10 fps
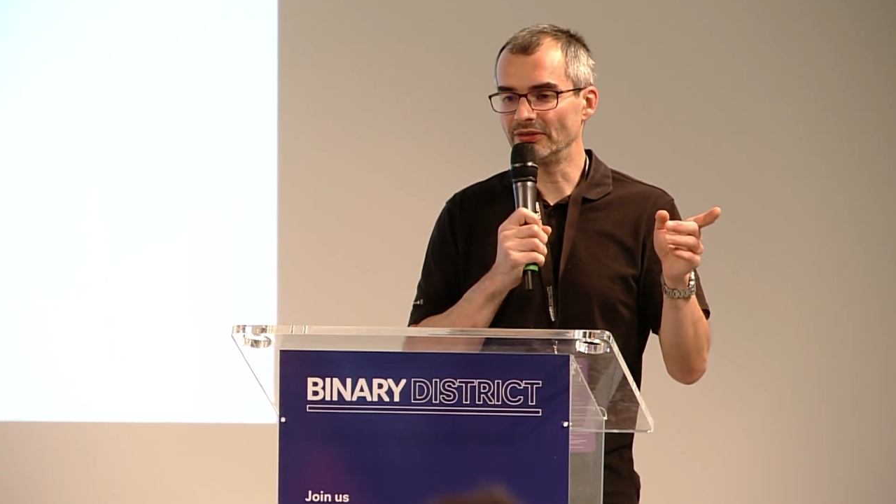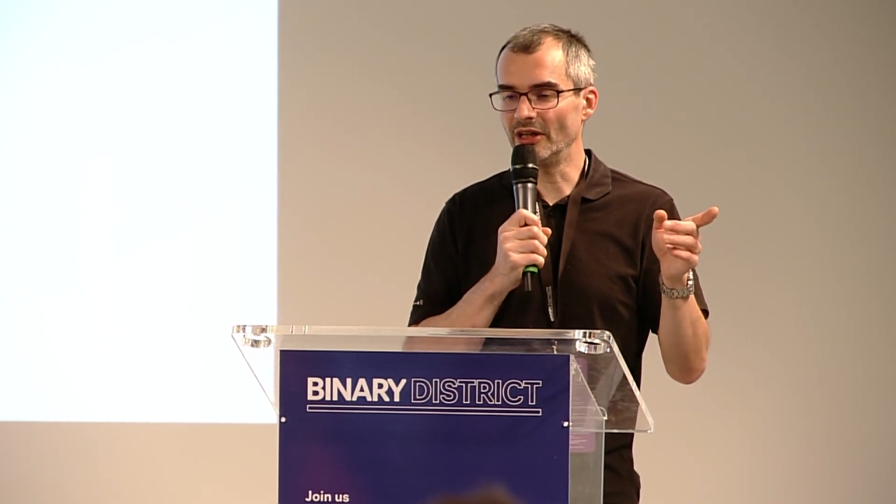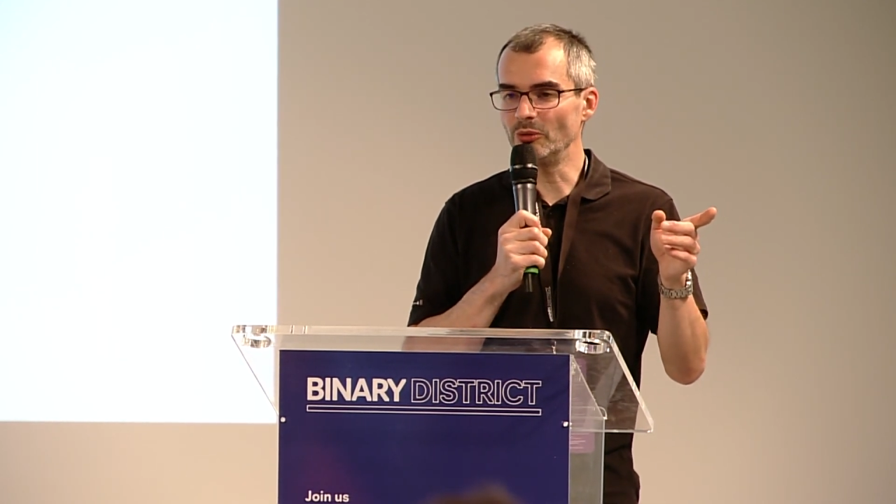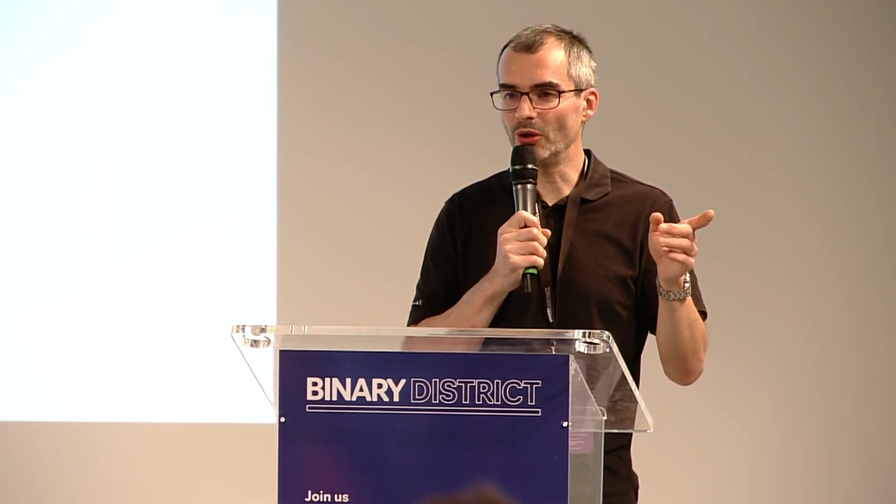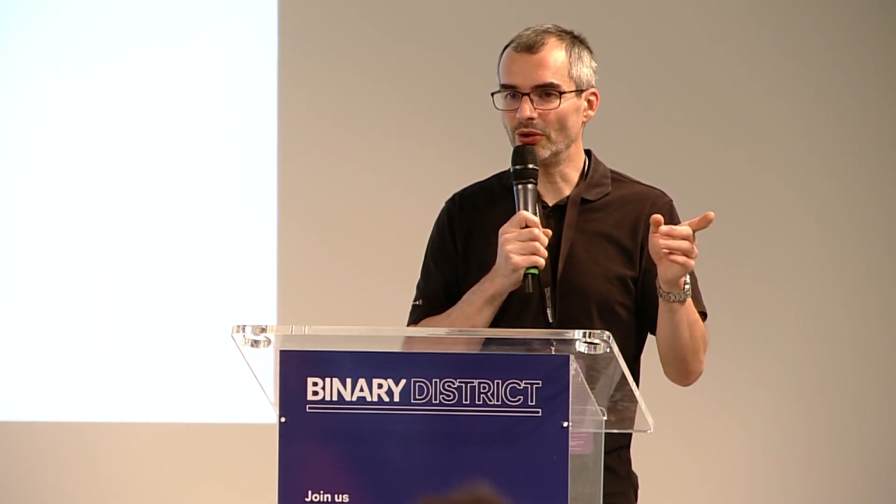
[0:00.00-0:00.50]

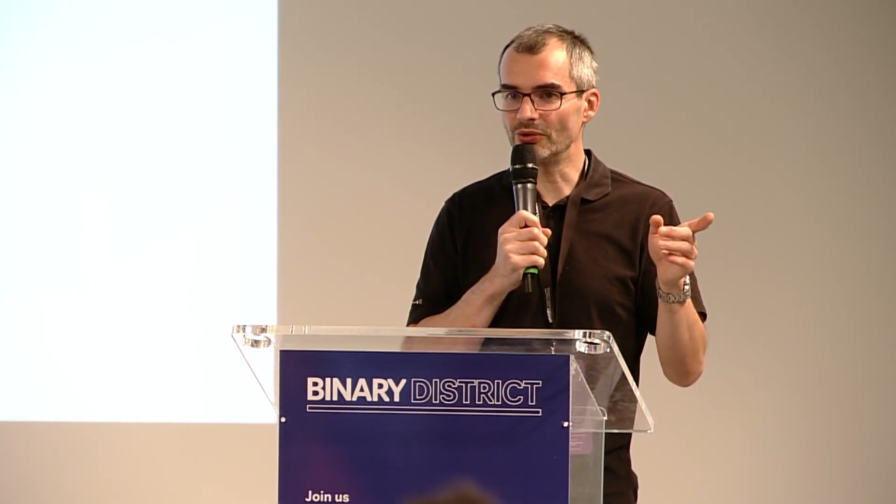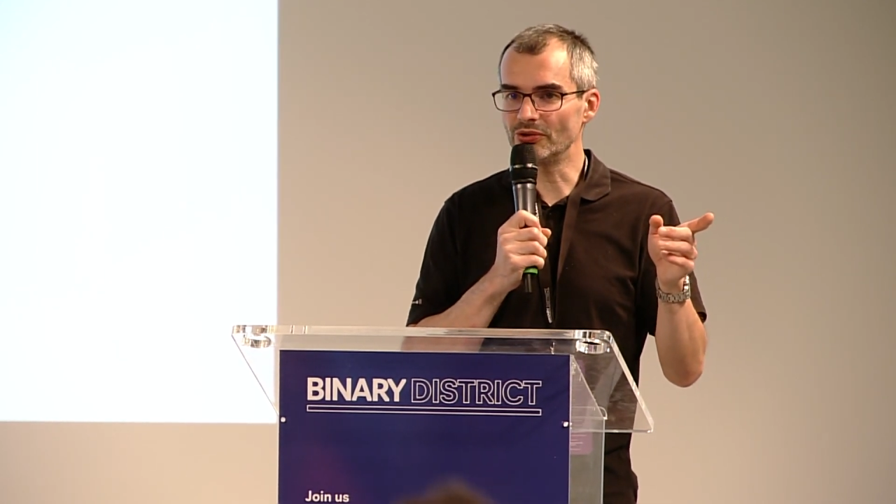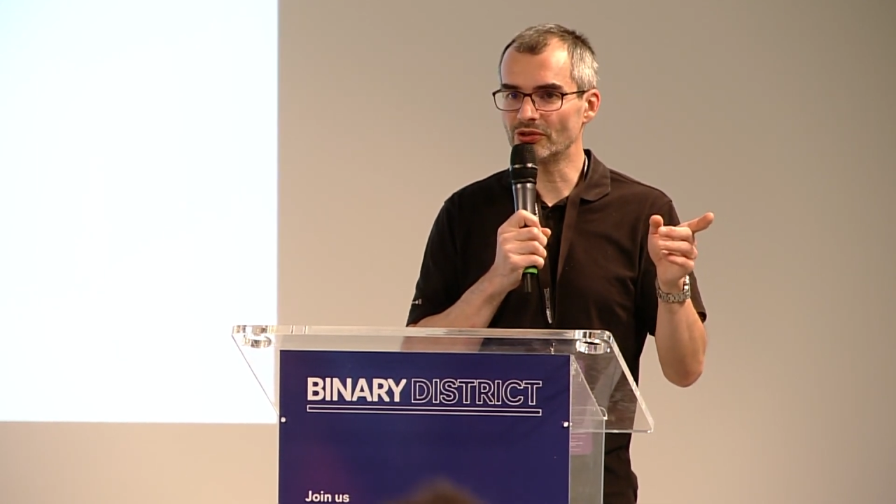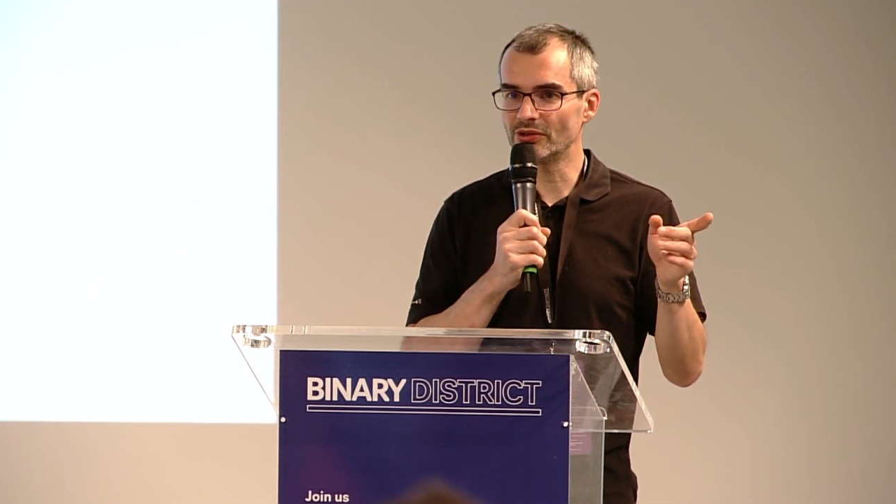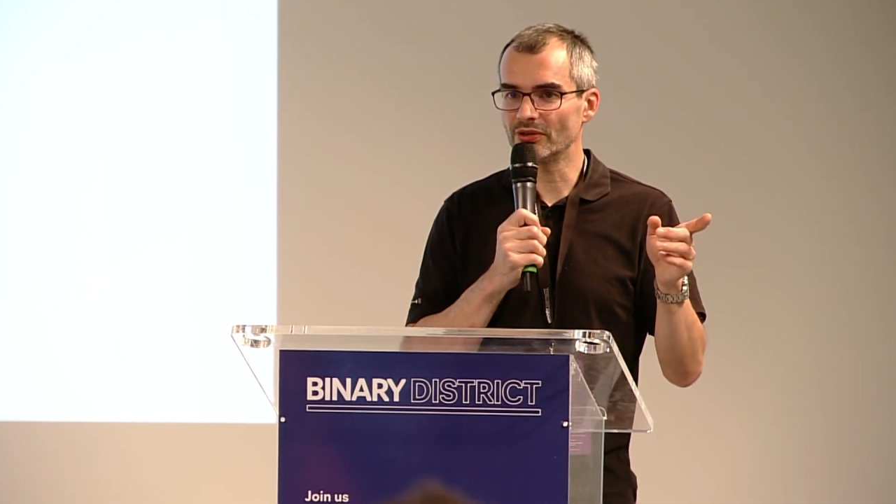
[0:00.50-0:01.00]

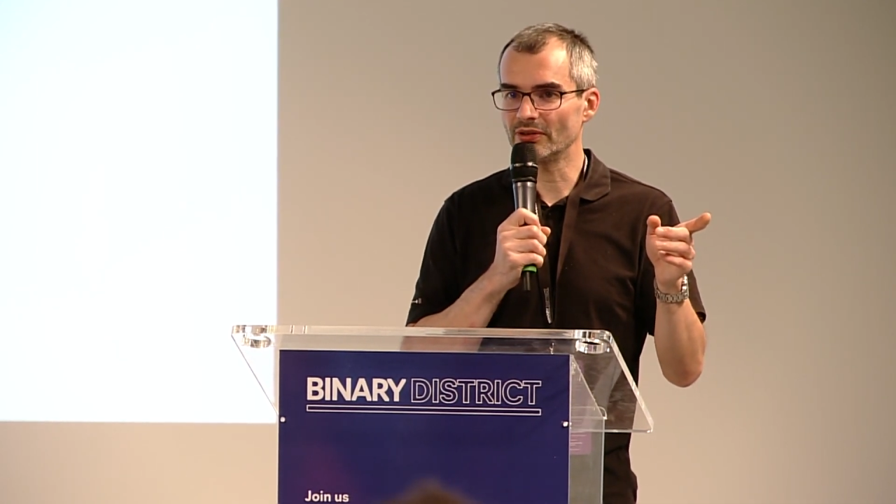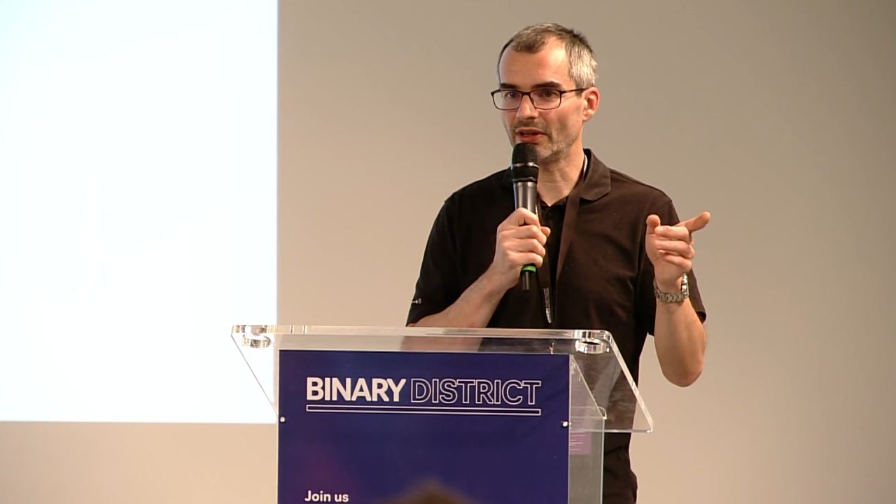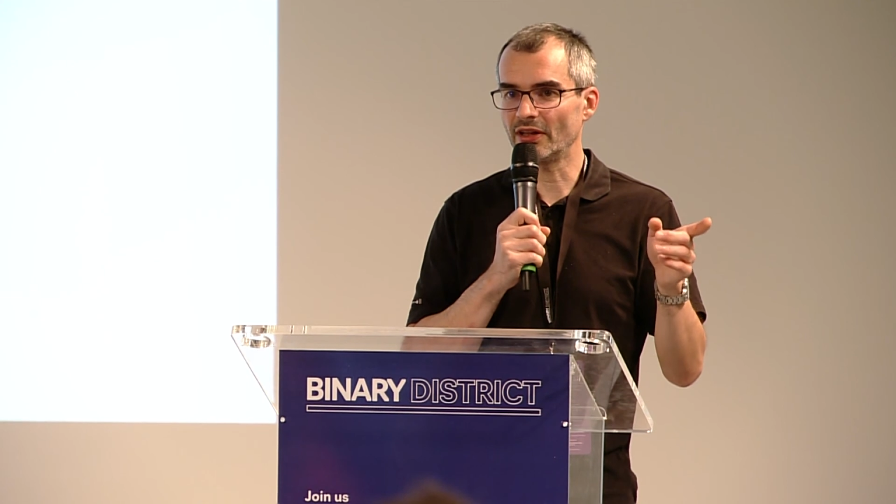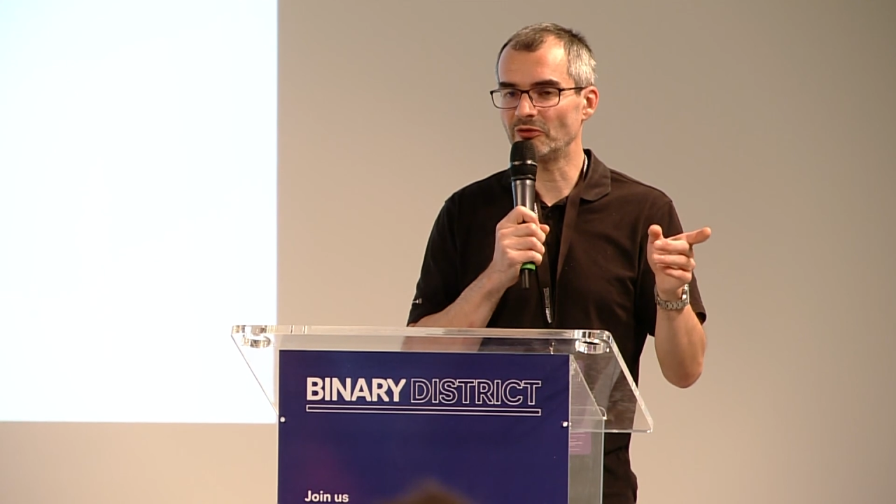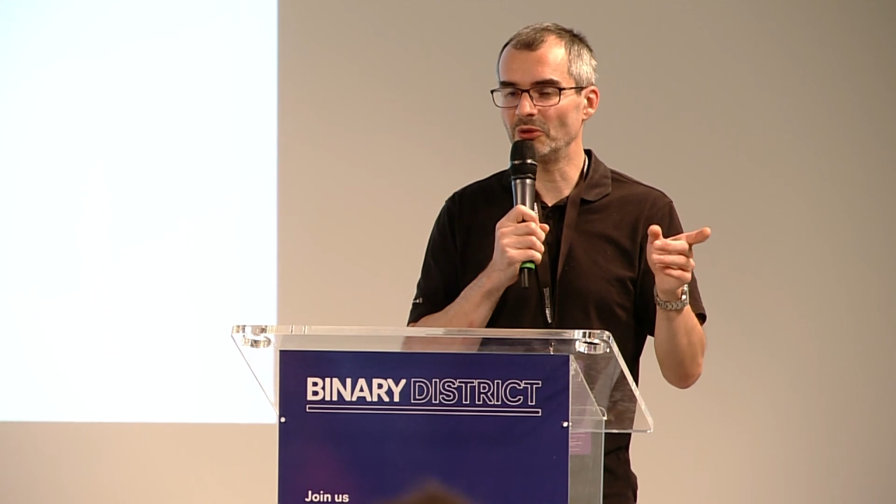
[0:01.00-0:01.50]
demos
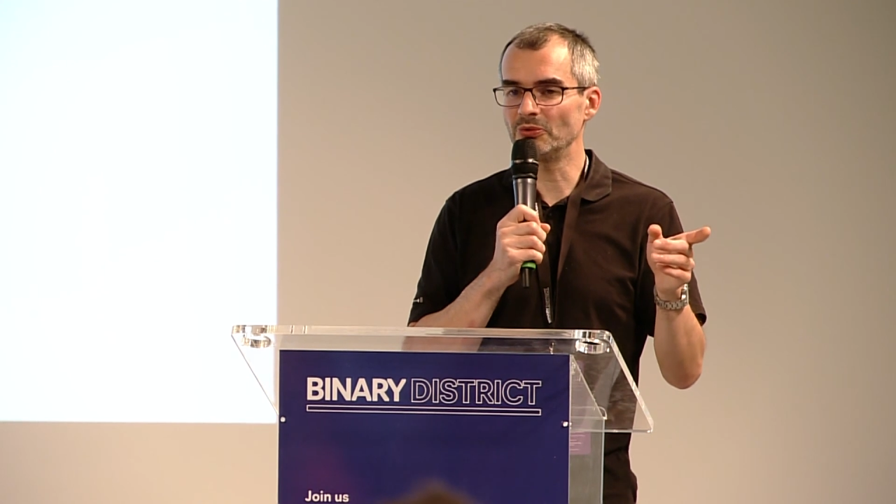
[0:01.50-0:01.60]
that have